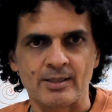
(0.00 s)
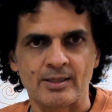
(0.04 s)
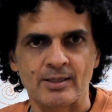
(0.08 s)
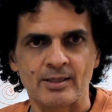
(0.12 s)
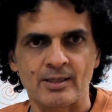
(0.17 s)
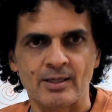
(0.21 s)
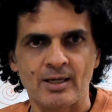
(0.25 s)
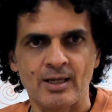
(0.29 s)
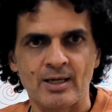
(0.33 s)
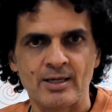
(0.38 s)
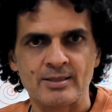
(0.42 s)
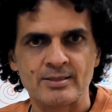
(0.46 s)

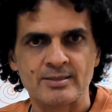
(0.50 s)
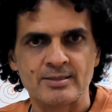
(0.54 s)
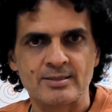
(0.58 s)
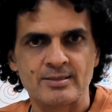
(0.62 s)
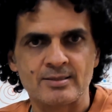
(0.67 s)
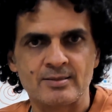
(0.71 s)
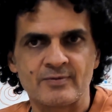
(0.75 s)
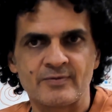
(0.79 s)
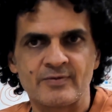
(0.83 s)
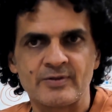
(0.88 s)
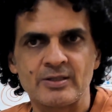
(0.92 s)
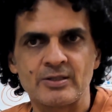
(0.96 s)

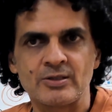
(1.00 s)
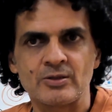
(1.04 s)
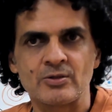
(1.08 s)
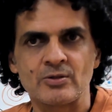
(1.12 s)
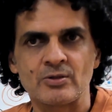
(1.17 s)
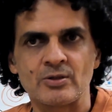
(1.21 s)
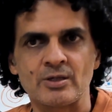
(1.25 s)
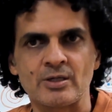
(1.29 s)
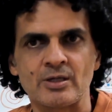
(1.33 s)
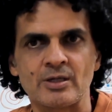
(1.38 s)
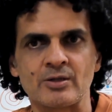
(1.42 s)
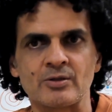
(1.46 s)
Last
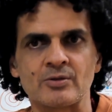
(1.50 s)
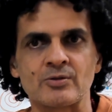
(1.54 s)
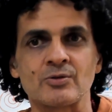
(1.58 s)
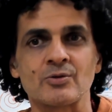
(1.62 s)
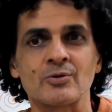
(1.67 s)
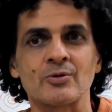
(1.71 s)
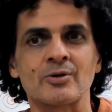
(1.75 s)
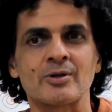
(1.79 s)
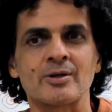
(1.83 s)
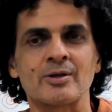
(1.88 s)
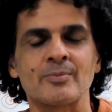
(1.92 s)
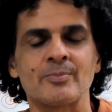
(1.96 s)
video I
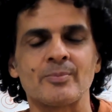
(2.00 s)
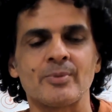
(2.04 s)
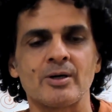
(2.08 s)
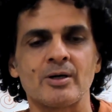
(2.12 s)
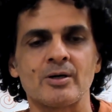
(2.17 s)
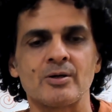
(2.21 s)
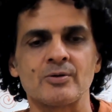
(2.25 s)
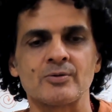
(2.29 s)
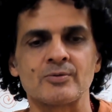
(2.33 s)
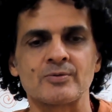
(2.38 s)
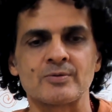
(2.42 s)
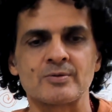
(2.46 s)
talked
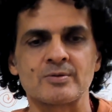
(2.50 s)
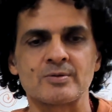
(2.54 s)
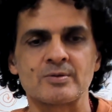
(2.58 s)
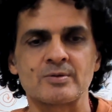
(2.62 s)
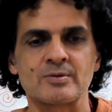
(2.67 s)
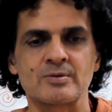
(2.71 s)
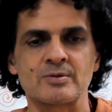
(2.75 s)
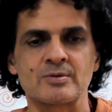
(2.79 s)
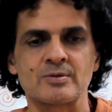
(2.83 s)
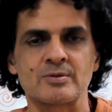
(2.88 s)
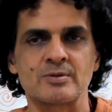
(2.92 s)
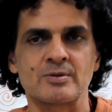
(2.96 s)
about
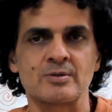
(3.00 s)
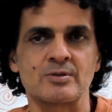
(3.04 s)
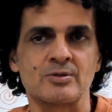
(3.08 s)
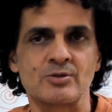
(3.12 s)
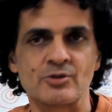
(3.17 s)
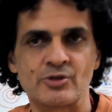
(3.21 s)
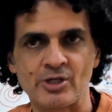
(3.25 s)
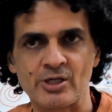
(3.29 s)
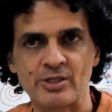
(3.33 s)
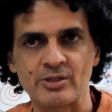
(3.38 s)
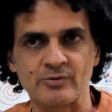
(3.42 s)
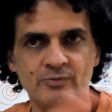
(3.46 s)
in
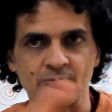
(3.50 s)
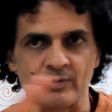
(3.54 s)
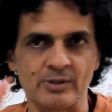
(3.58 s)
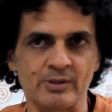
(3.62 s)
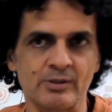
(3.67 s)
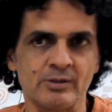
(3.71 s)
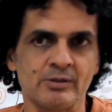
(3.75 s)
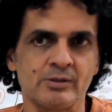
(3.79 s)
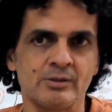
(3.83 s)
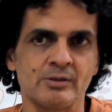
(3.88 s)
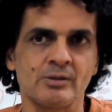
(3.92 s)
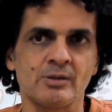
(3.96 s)

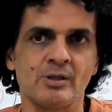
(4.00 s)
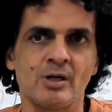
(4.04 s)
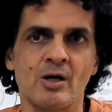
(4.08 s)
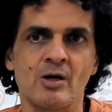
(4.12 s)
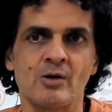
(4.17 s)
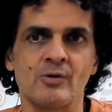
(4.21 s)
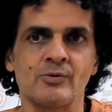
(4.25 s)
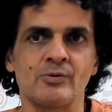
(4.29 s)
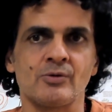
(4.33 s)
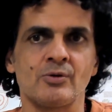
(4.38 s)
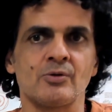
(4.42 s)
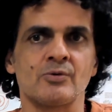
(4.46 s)
general
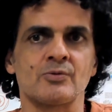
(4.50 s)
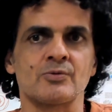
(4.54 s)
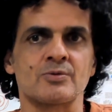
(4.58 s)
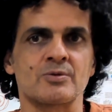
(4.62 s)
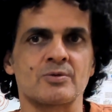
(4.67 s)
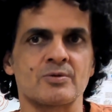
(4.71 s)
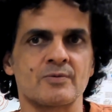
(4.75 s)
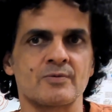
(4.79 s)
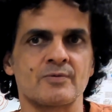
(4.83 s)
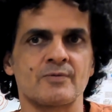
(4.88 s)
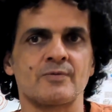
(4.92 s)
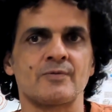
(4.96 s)
how
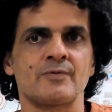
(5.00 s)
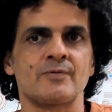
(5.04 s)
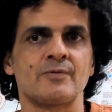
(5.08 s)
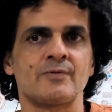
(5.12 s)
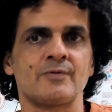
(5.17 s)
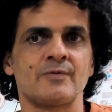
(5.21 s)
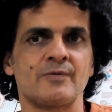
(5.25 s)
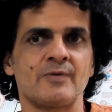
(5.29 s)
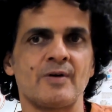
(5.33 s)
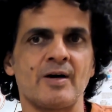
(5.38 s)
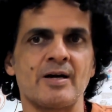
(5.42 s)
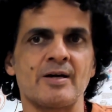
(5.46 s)
those
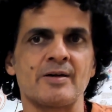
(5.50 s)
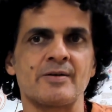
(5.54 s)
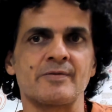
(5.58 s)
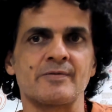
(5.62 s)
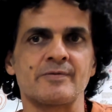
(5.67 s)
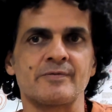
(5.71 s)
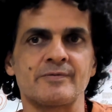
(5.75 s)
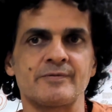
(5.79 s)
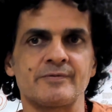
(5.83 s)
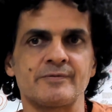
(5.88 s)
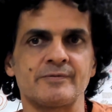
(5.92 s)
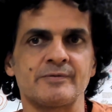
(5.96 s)
five
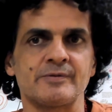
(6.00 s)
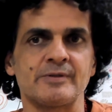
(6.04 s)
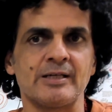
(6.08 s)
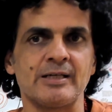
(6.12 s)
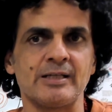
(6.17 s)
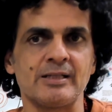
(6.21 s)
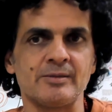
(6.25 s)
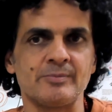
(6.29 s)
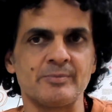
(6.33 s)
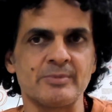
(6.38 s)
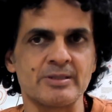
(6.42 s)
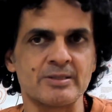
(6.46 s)

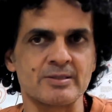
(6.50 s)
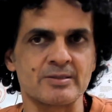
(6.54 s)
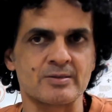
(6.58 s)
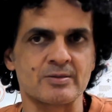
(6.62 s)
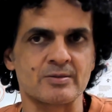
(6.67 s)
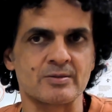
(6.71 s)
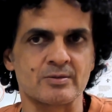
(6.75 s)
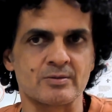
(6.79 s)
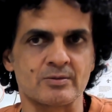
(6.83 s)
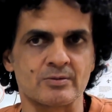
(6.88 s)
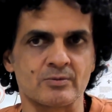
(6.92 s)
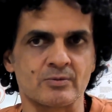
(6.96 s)

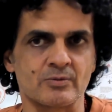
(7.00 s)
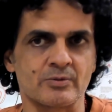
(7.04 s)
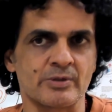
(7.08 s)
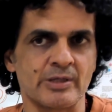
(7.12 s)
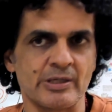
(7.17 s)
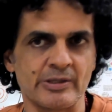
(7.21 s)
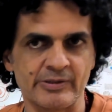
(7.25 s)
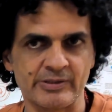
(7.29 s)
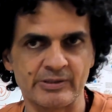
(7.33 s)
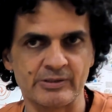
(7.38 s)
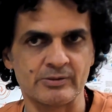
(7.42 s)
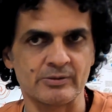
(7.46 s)
elements of
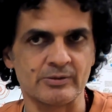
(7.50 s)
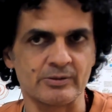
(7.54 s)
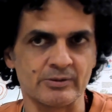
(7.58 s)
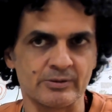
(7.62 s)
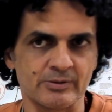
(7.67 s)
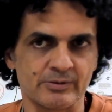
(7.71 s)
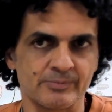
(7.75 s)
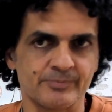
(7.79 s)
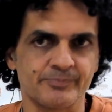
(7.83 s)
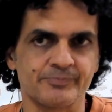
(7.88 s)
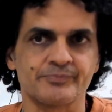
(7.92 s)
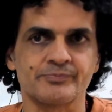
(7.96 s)
character
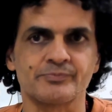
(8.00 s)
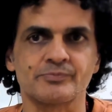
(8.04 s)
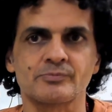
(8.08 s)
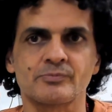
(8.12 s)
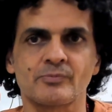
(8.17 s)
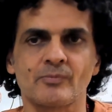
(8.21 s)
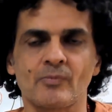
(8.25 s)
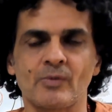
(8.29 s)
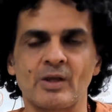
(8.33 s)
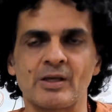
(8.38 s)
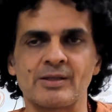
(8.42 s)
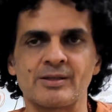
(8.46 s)

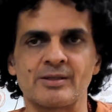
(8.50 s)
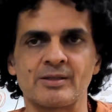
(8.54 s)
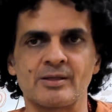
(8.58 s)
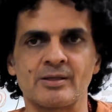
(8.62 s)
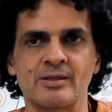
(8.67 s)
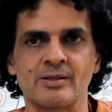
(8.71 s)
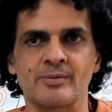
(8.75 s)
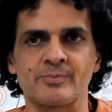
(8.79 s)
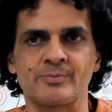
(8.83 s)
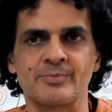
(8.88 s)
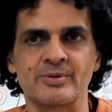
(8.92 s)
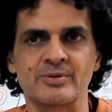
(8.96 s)
and
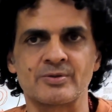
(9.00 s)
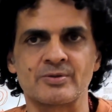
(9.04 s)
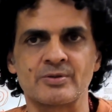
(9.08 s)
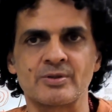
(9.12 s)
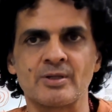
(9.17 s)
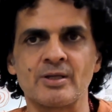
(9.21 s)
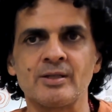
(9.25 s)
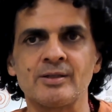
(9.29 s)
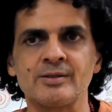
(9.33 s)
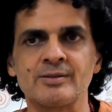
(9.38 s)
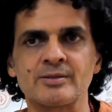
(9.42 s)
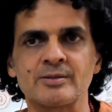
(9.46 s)
their
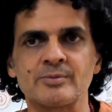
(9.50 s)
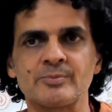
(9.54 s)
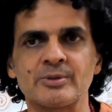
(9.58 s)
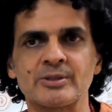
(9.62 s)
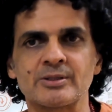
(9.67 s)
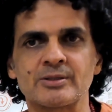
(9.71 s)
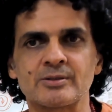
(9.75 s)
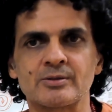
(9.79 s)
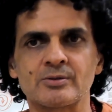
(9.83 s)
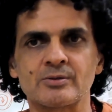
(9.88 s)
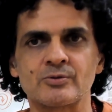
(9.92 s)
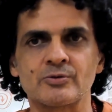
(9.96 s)
personality,
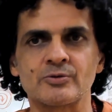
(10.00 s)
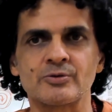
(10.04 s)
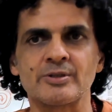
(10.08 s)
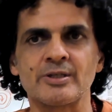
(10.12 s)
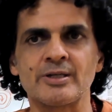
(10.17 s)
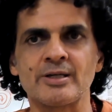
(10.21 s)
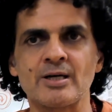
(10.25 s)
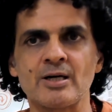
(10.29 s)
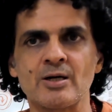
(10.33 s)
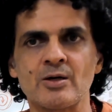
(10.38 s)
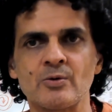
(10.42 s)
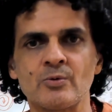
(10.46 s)
but
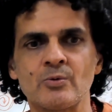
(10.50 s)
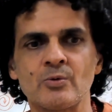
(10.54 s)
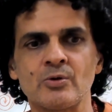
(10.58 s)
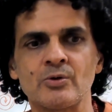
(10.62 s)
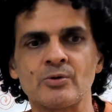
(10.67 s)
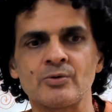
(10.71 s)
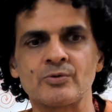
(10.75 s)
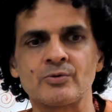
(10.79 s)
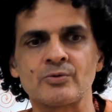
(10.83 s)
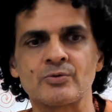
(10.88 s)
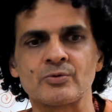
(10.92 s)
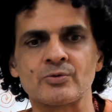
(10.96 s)
today I
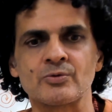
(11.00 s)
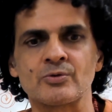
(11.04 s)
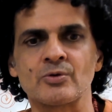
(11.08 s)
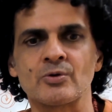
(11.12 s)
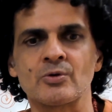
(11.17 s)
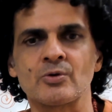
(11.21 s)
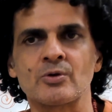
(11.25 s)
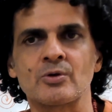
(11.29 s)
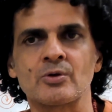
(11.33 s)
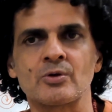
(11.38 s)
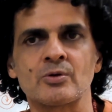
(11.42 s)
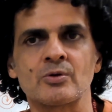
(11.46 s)
want to
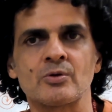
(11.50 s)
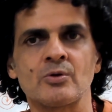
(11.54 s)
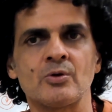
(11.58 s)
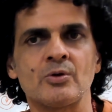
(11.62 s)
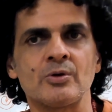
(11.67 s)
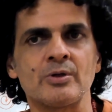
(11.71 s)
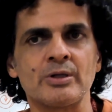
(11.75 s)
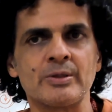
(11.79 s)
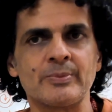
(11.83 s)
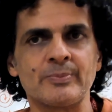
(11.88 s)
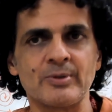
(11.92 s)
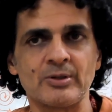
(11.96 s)
talk
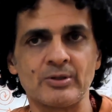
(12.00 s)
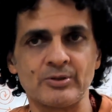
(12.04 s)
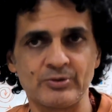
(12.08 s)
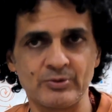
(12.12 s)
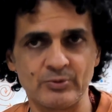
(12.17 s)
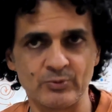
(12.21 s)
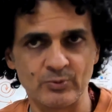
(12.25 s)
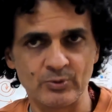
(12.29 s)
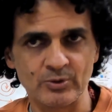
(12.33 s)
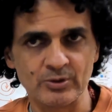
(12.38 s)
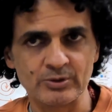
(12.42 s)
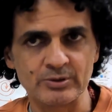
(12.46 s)
only about the
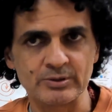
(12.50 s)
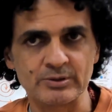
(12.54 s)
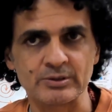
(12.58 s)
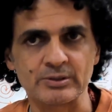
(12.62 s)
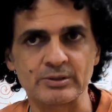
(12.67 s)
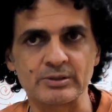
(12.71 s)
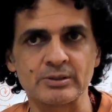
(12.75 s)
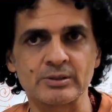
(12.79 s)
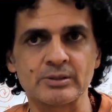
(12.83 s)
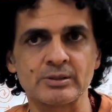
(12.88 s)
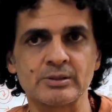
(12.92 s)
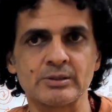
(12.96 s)

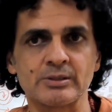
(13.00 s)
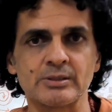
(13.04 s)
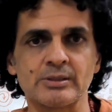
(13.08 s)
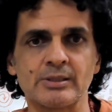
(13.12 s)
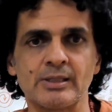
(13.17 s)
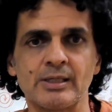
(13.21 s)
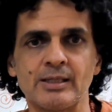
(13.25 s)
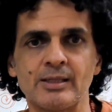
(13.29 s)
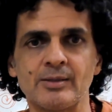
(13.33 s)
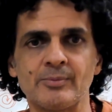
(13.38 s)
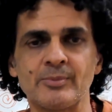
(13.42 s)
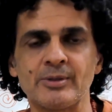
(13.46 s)
water
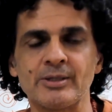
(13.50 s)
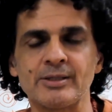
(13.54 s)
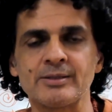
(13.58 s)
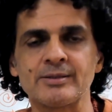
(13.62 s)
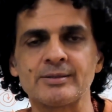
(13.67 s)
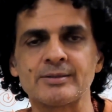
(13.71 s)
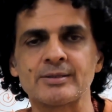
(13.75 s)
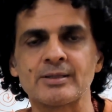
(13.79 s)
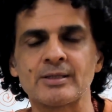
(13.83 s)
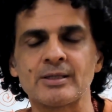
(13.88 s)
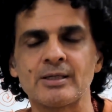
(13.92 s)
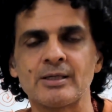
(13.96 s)
element
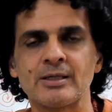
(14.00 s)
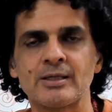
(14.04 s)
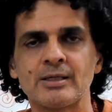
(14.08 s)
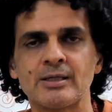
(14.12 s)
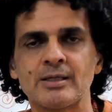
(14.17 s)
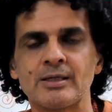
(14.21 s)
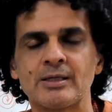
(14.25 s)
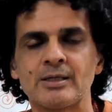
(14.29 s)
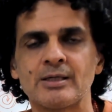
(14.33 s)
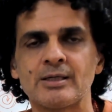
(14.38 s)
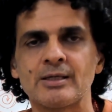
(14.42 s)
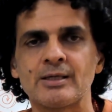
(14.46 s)

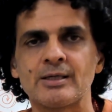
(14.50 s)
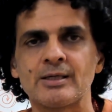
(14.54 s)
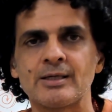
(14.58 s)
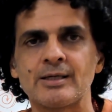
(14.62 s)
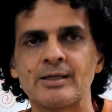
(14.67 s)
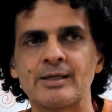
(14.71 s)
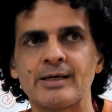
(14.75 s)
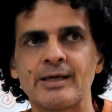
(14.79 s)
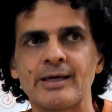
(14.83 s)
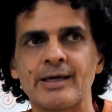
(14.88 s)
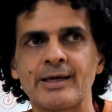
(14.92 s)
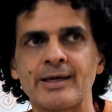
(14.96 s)

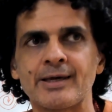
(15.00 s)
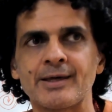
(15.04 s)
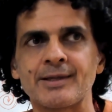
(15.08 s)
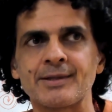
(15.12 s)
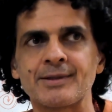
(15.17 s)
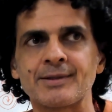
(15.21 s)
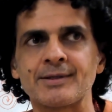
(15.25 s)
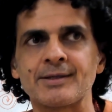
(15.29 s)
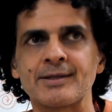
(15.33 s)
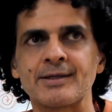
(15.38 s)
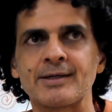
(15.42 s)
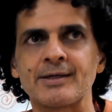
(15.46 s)

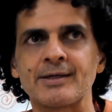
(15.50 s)
and